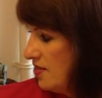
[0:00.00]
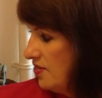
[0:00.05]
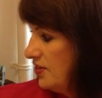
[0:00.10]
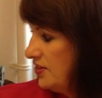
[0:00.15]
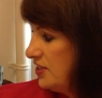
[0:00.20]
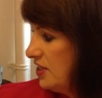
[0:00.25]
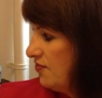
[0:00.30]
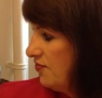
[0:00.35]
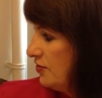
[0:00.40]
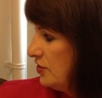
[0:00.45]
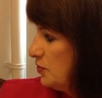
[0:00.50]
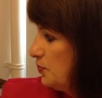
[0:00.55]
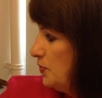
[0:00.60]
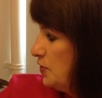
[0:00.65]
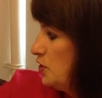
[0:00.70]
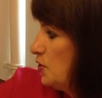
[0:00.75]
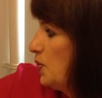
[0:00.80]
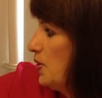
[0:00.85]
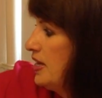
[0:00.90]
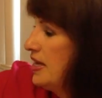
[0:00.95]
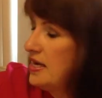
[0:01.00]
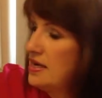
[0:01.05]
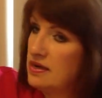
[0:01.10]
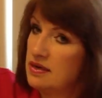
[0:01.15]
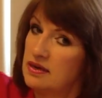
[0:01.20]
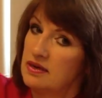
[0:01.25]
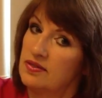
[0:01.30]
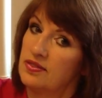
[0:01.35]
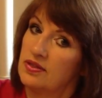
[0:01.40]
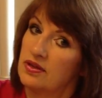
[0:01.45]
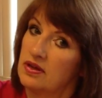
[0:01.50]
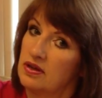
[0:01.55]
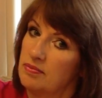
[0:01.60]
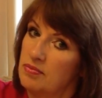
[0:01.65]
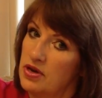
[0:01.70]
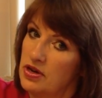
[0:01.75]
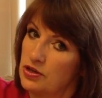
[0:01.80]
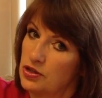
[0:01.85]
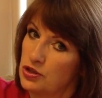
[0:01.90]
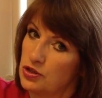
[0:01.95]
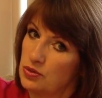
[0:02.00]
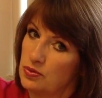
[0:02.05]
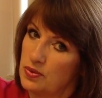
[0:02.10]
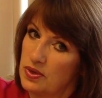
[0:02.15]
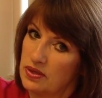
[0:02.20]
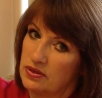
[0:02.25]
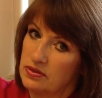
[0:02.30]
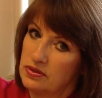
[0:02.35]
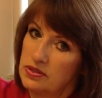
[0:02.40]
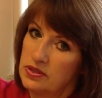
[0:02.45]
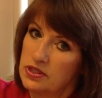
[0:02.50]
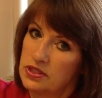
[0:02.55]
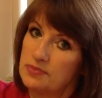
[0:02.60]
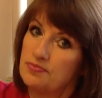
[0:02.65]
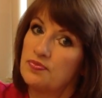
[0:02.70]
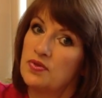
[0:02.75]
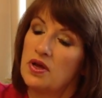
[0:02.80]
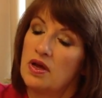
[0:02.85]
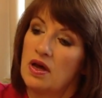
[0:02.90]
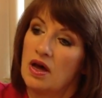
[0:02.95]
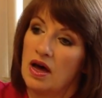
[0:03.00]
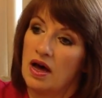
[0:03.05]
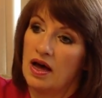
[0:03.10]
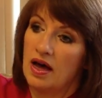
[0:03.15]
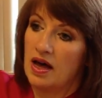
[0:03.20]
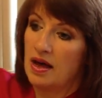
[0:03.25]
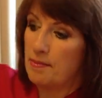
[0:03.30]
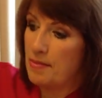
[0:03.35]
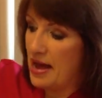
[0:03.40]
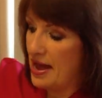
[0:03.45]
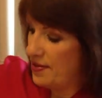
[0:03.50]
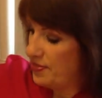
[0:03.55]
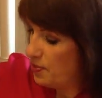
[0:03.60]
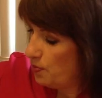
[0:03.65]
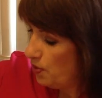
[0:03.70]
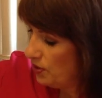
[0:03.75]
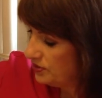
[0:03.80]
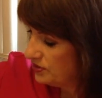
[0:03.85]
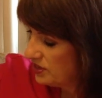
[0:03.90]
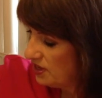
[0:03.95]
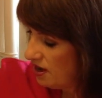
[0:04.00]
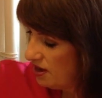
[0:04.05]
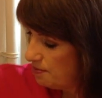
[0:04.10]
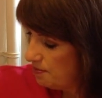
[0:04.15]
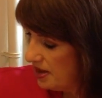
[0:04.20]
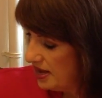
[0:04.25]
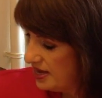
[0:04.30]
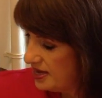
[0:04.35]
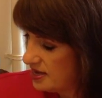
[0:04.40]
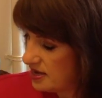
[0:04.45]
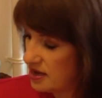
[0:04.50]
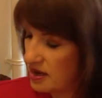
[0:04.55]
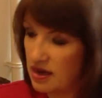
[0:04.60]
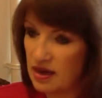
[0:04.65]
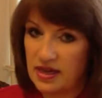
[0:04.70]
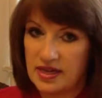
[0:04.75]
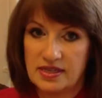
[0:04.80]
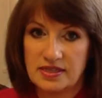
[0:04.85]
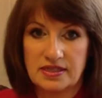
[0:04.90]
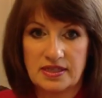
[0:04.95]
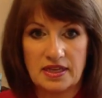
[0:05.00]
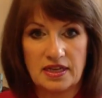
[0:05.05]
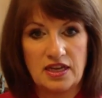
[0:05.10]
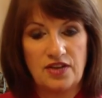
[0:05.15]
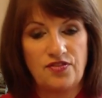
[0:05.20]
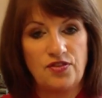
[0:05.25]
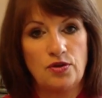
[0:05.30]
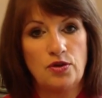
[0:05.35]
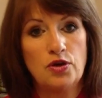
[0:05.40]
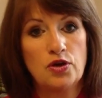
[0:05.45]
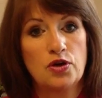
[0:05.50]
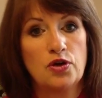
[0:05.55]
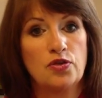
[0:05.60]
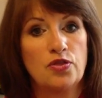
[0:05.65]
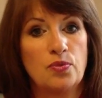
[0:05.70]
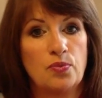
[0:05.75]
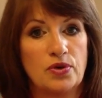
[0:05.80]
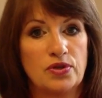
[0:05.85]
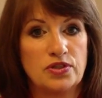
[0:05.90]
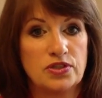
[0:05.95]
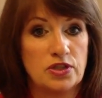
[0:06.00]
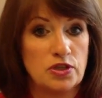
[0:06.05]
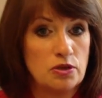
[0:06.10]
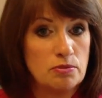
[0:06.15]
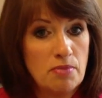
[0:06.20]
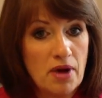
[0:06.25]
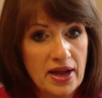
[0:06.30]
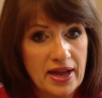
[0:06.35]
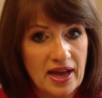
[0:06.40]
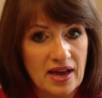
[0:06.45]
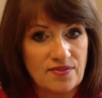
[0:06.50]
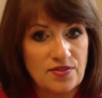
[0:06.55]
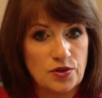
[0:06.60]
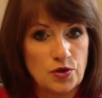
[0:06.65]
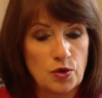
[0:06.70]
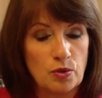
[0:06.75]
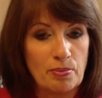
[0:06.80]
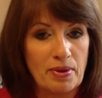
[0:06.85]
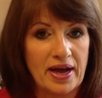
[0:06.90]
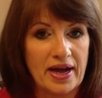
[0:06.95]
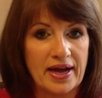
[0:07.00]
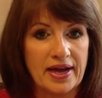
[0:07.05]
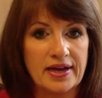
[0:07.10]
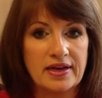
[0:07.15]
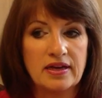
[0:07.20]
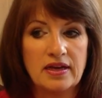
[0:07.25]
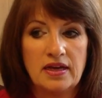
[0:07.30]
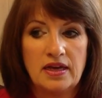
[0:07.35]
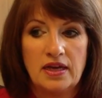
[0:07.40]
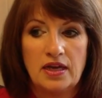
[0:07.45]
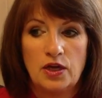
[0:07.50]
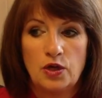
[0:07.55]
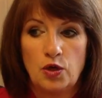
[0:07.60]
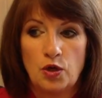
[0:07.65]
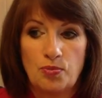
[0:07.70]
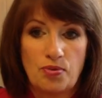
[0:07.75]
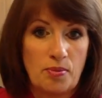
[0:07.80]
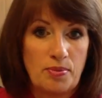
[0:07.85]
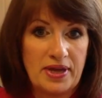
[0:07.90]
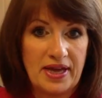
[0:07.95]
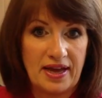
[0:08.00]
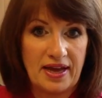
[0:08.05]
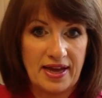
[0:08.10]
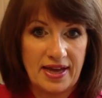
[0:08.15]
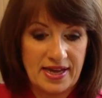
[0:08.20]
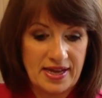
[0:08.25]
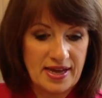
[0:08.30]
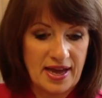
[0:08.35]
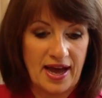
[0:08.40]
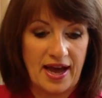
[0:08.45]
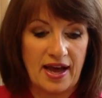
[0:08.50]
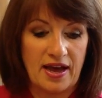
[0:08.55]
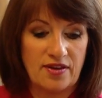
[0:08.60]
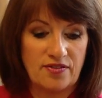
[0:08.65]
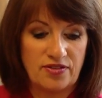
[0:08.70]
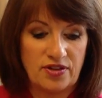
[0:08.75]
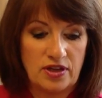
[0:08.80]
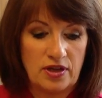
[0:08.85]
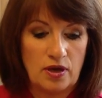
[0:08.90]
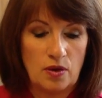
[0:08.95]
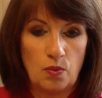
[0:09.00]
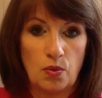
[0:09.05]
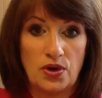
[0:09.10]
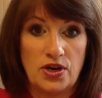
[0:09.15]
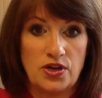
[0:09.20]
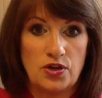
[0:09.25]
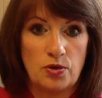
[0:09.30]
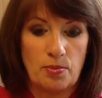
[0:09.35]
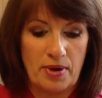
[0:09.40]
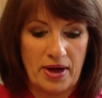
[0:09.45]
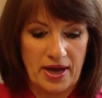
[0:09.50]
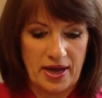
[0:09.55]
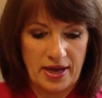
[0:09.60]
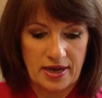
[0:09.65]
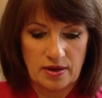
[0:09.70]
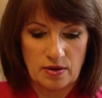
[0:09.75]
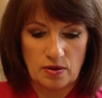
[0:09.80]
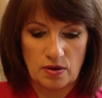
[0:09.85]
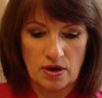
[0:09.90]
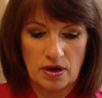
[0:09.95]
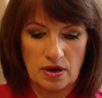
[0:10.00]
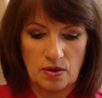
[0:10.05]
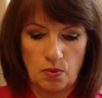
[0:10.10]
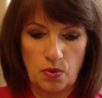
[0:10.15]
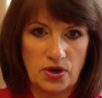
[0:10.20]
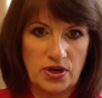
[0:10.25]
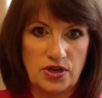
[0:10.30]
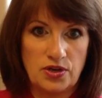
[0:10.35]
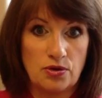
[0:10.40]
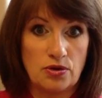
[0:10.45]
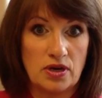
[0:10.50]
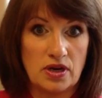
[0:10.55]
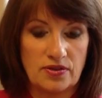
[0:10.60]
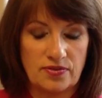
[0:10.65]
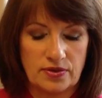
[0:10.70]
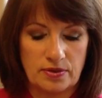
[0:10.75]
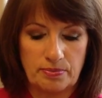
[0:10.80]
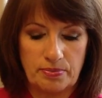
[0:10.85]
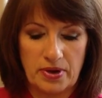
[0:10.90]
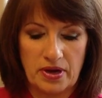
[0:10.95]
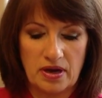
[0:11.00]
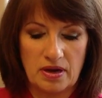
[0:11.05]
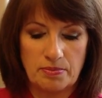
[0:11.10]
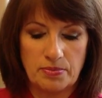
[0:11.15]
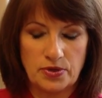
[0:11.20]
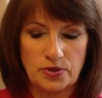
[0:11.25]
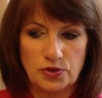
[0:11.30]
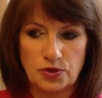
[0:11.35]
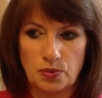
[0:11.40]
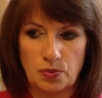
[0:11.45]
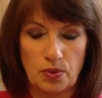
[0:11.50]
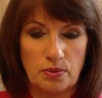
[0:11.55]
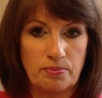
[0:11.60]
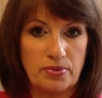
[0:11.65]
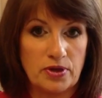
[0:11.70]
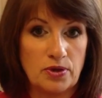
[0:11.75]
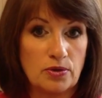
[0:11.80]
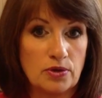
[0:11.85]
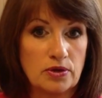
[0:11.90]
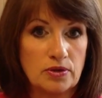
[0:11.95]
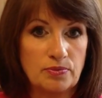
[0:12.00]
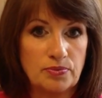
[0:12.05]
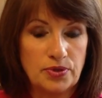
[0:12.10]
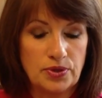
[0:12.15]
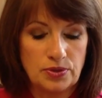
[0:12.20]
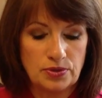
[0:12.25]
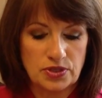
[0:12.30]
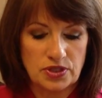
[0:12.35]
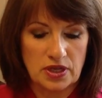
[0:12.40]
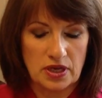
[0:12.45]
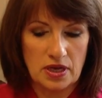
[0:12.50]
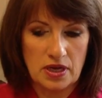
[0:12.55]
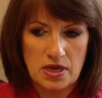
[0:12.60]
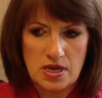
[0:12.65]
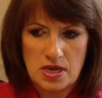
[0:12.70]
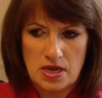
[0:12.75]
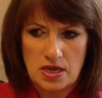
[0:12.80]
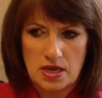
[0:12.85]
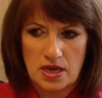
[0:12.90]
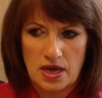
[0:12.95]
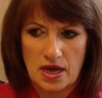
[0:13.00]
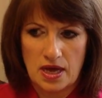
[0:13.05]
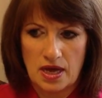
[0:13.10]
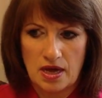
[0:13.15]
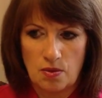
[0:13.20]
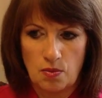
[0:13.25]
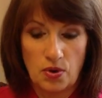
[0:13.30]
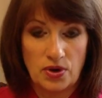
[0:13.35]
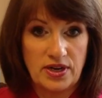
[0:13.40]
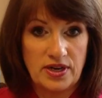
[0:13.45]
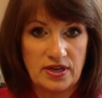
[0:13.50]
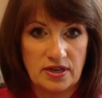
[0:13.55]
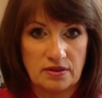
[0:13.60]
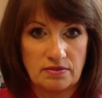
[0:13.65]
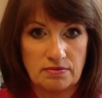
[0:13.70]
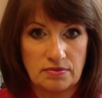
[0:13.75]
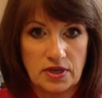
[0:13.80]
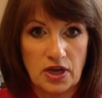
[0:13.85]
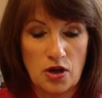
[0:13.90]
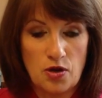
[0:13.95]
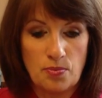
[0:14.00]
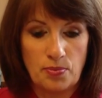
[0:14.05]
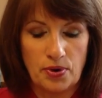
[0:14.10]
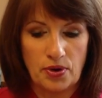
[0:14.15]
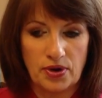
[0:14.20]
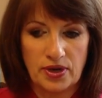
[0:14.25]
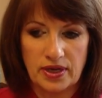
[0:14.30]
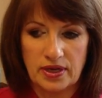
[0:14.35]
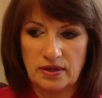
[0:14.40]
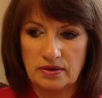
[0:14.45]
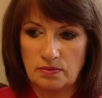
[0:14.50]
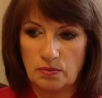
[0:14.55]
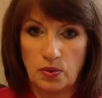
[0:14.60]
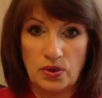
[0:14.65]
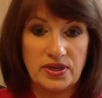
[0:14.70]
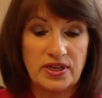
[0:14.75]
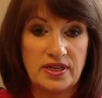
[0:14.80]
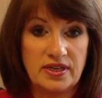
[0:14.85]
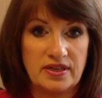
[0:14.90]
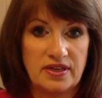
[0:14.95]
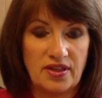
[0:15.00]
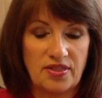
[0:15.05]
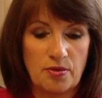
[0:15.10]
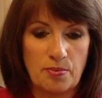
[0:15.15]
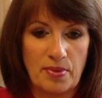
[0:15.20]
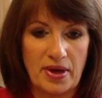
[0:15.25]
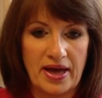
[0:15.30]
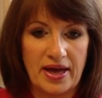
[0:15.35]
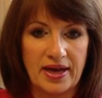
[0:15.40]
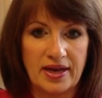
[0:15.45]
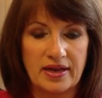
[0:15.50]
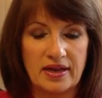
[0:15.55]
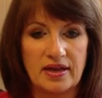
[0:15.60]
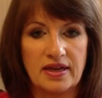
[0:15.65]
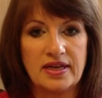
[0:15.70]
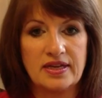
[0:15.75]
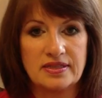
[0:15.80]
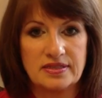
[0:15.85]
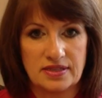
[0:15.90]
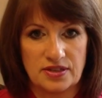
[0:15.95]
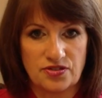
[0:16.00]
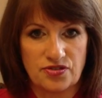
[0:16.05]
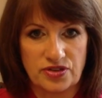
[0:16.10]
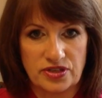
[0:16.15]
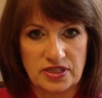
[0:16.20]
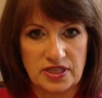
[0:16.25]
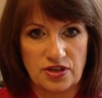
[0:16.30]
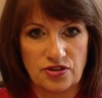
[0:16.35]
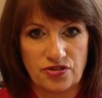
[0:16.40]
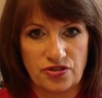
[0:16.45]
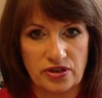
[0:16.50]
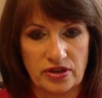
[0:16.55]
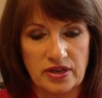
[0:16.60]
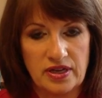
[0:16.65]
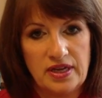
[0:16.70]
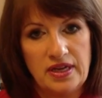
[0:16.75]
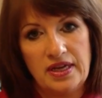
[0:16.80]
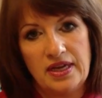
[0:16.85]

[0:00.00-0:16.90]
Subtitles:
The difference between the commercial ones and the ones I make is that if you look on the ones that you might have in your bag, you'll probably have one in your bag, one in your glove compartment, one by your computer, one in a coat pocket, one in another bag, etc, etc.